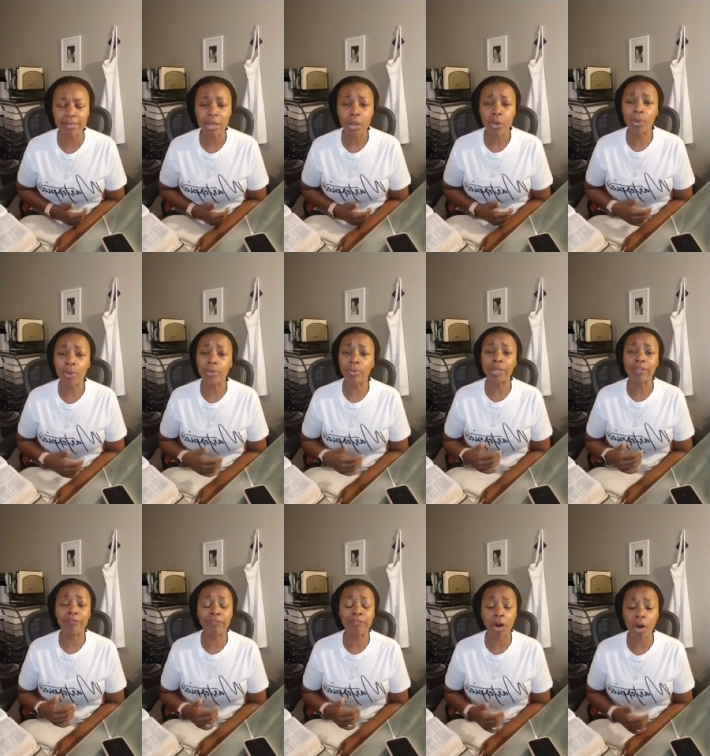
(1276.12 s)
when we
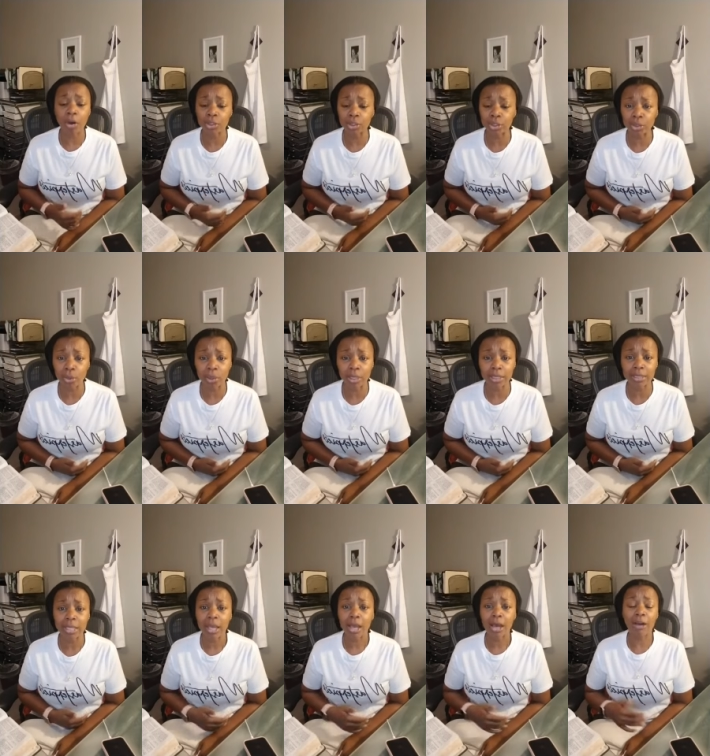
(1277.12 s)
fall short
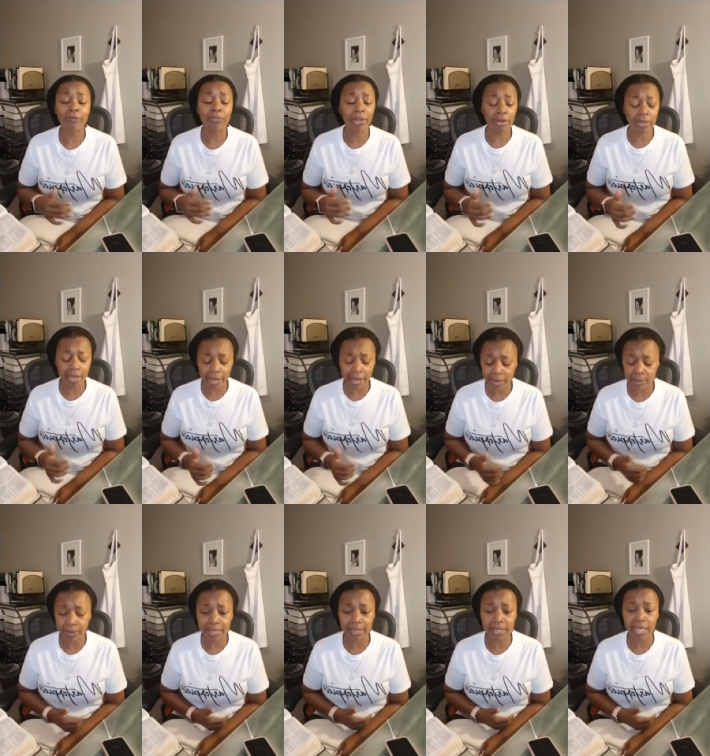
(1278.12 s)
of the
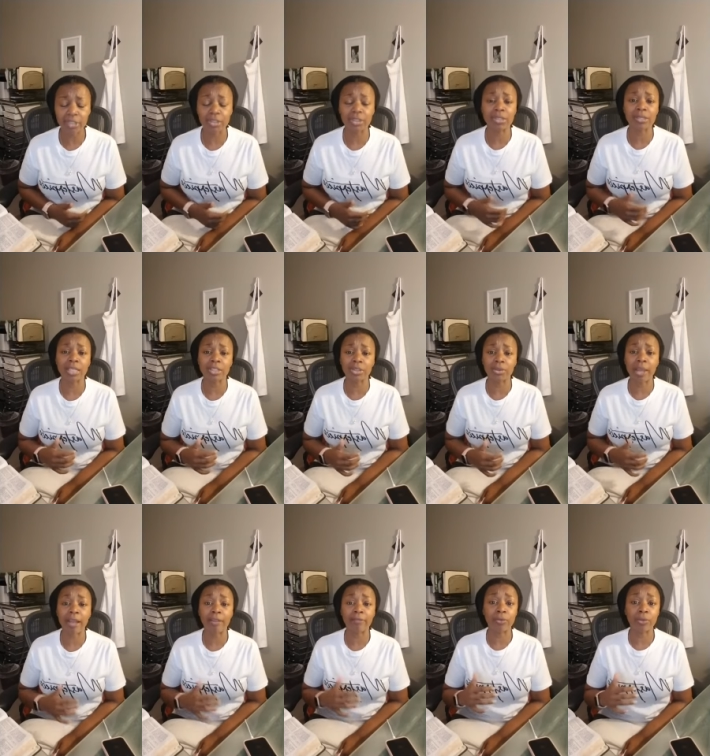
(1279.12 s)
expectations that you
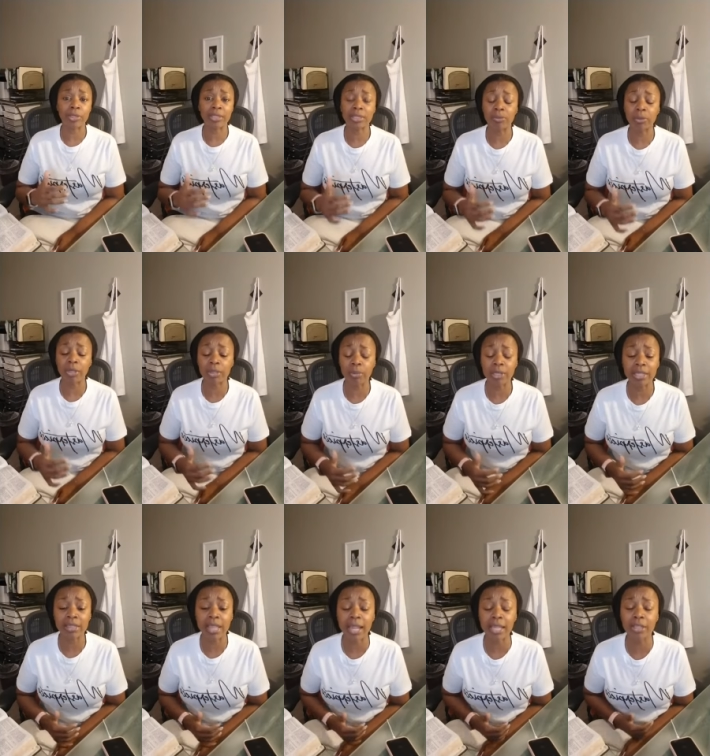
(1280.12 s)
have for us. We
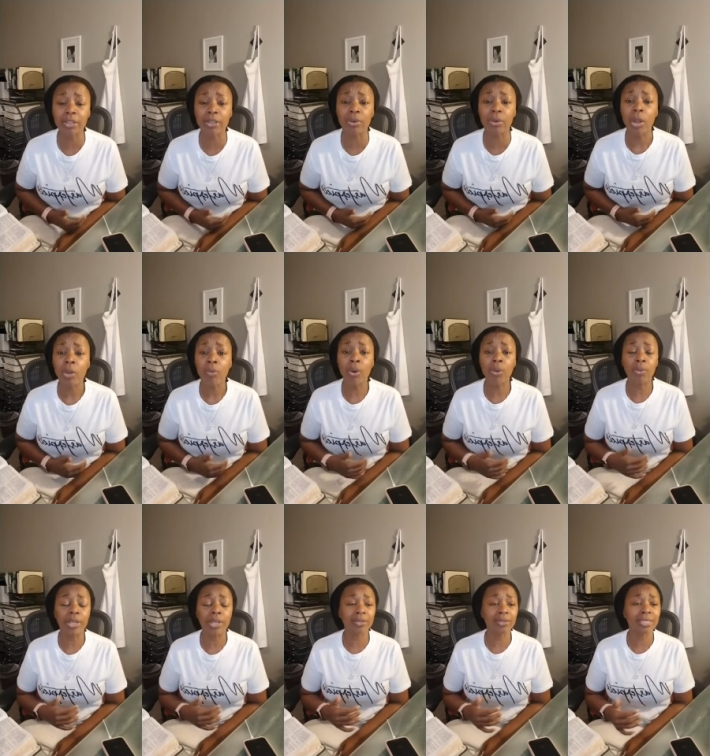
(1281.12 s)
thank you when
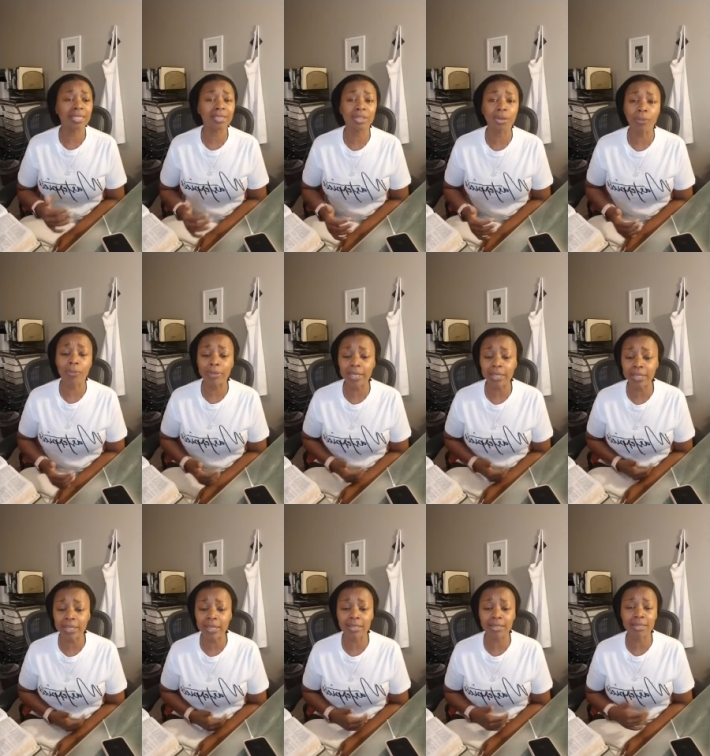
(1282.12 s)
we are
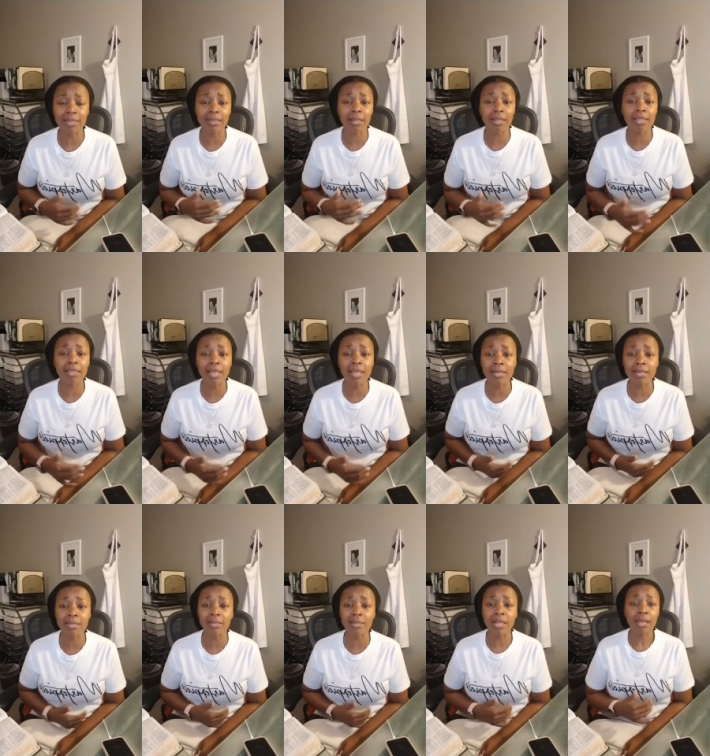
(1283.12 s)
disobedient to the
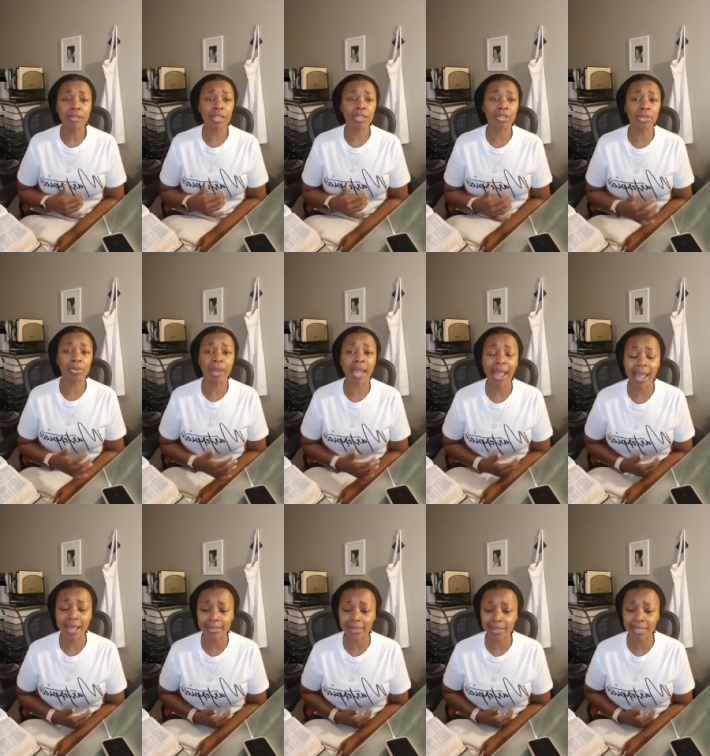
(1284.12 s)
things that you
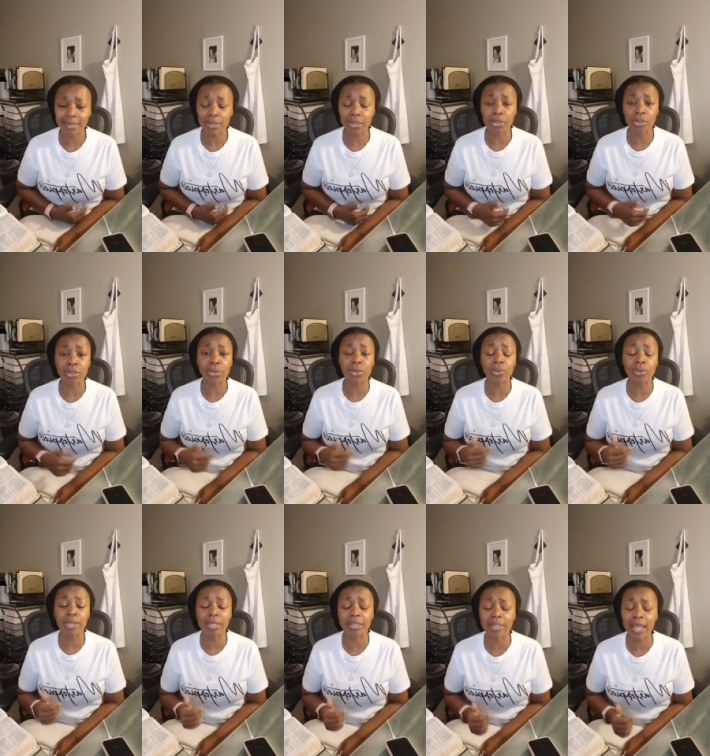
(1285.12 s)
ask us to do.
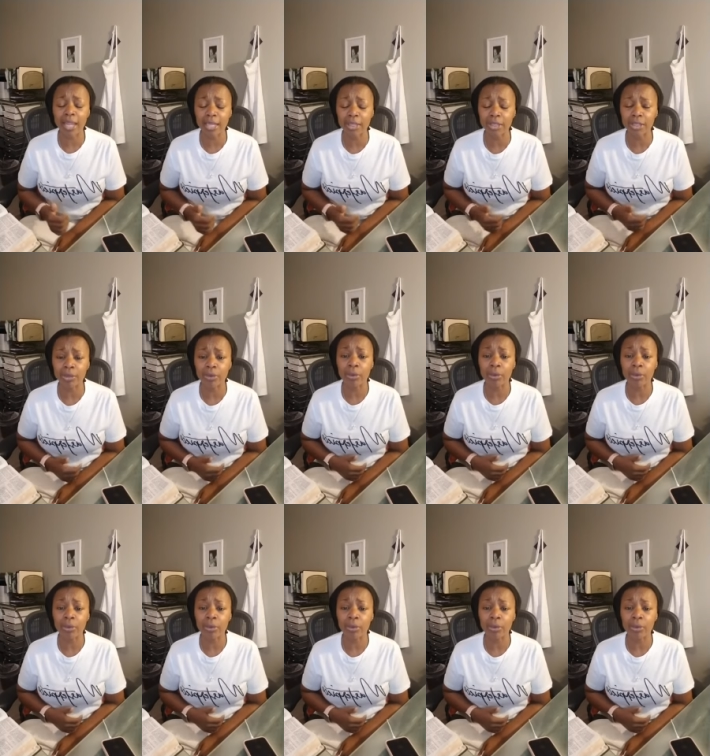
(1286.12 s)
We thank you